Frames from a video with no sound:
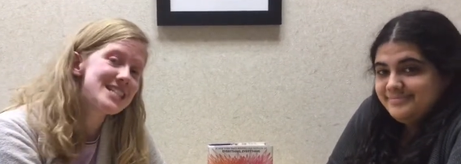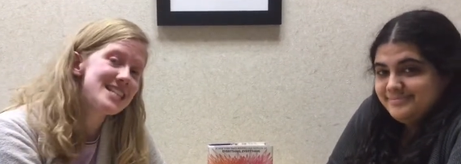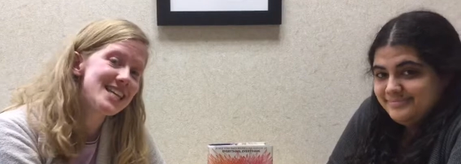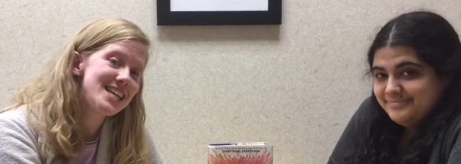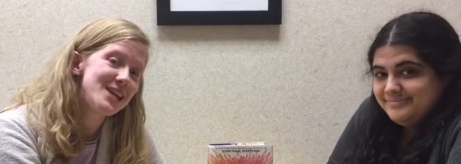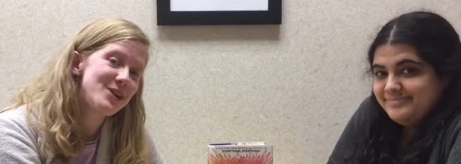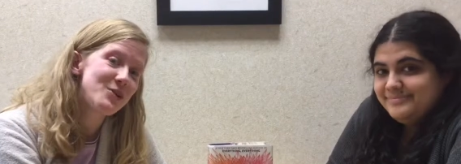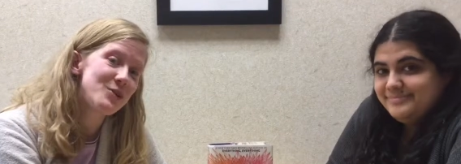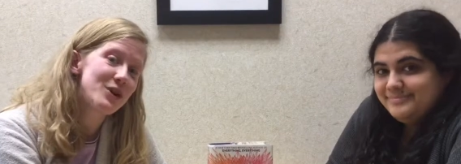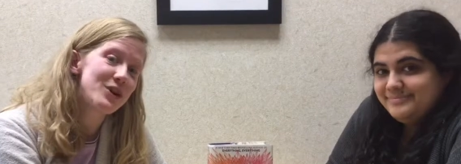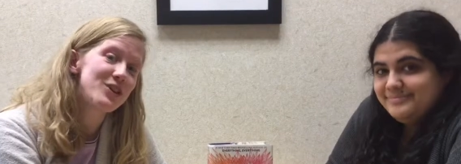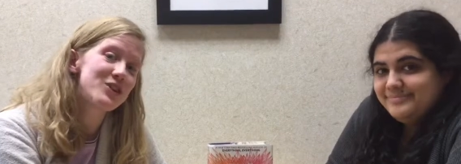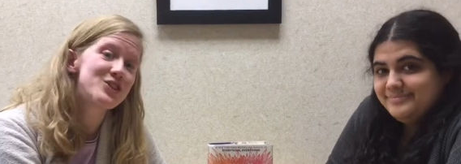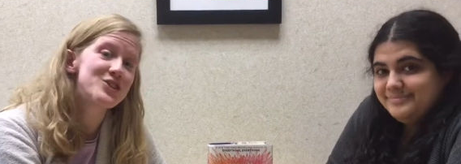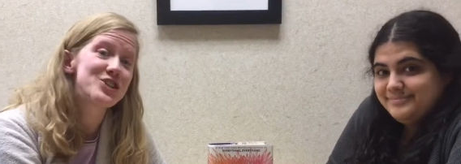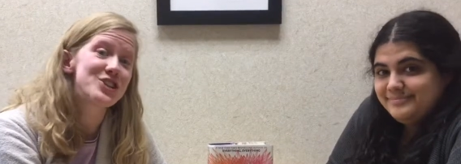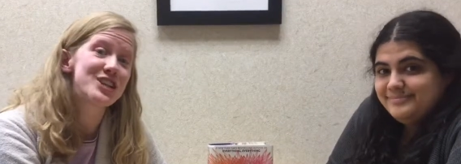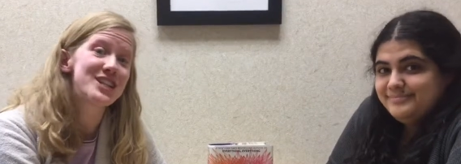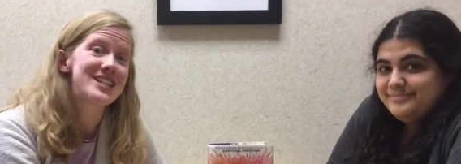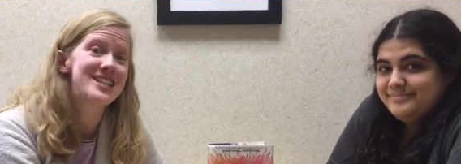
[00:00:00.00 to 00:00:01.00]
Speaker 1: see where their
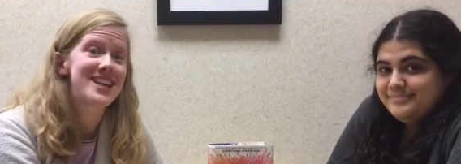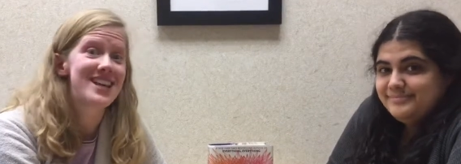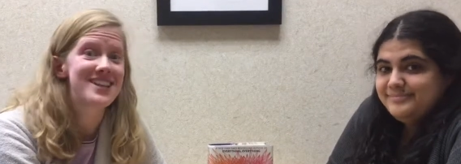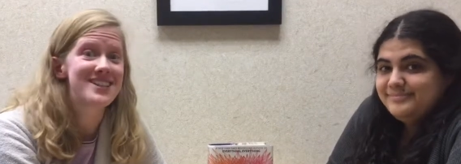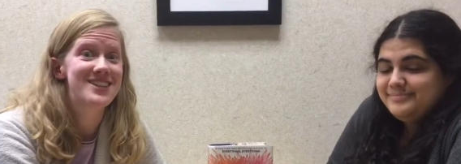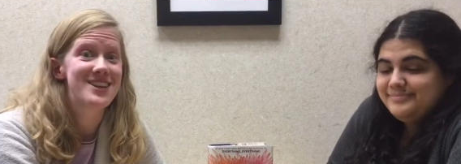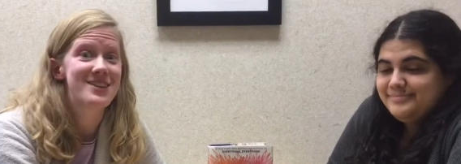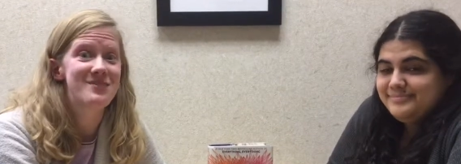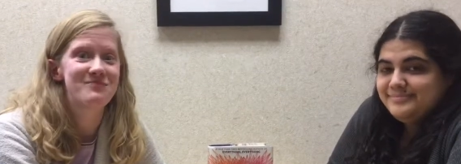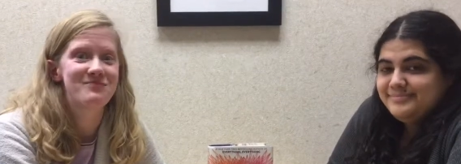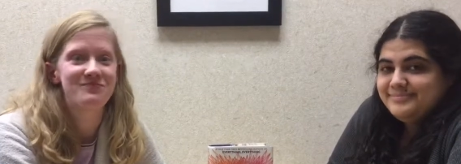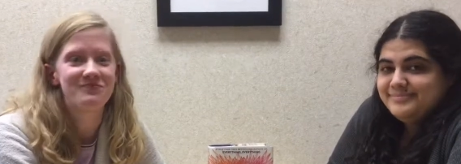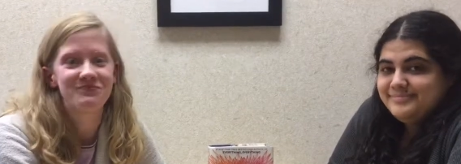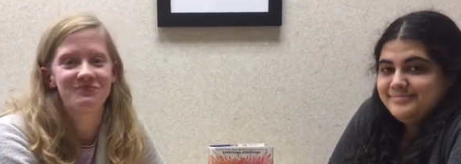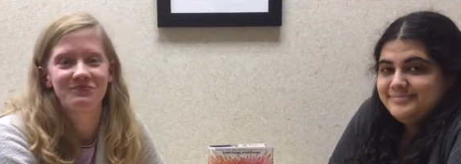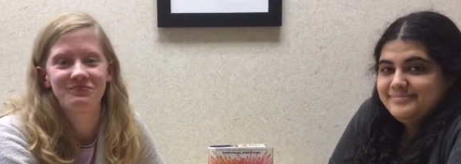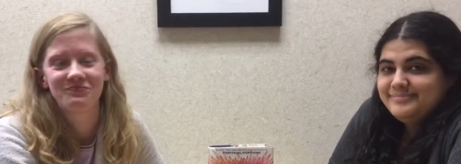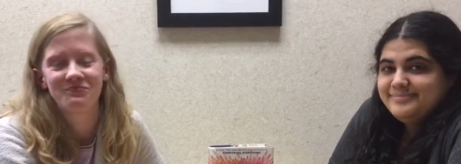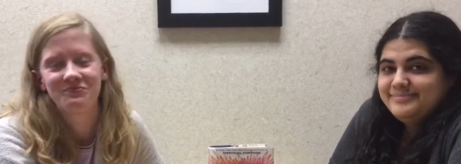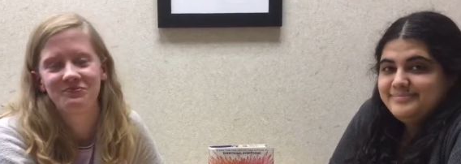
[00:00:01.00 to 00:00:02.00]
journey takes them.
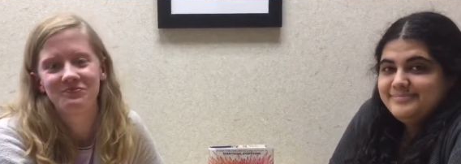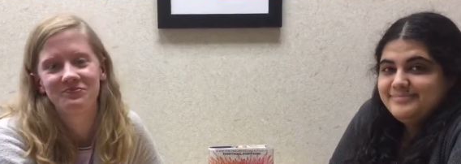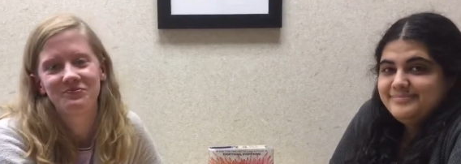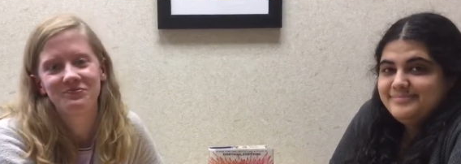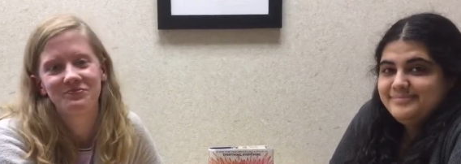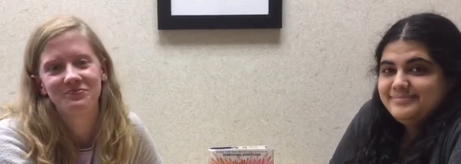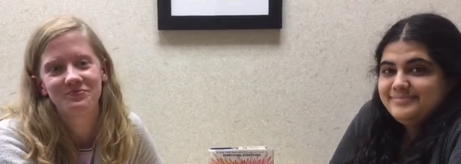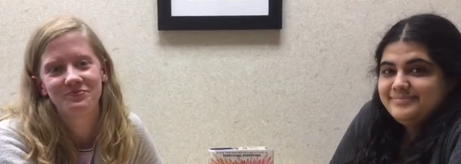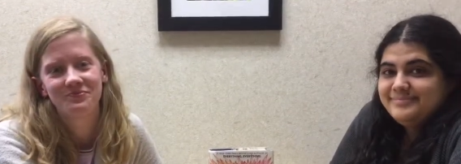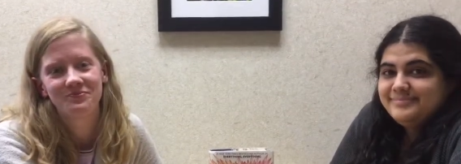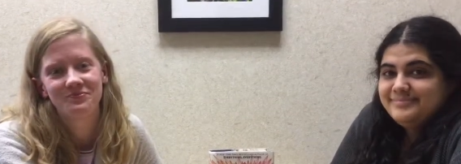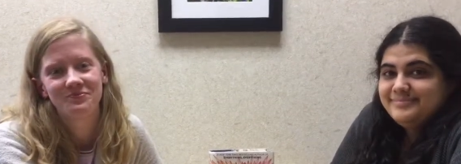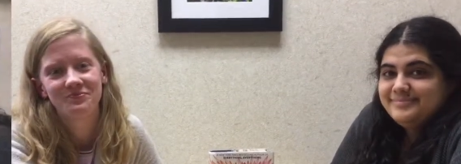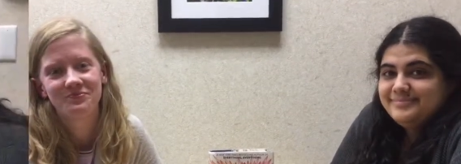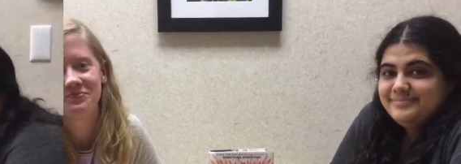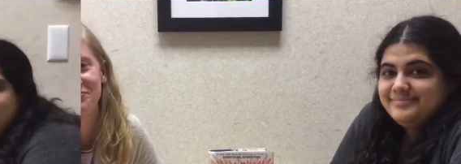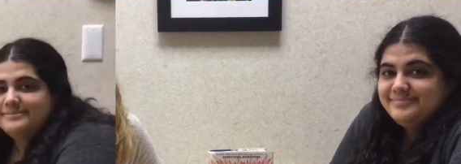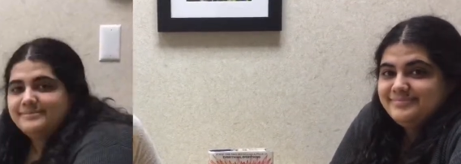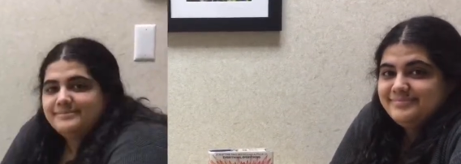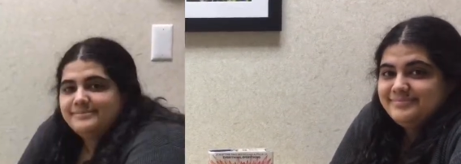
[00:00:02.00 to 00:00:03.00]

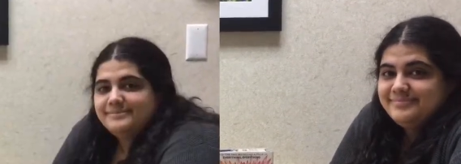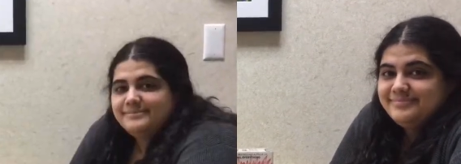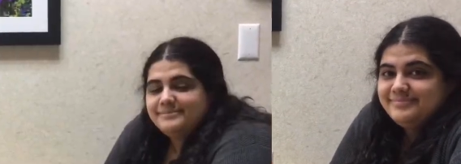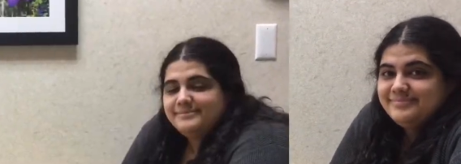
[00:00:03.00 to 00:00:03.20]
Our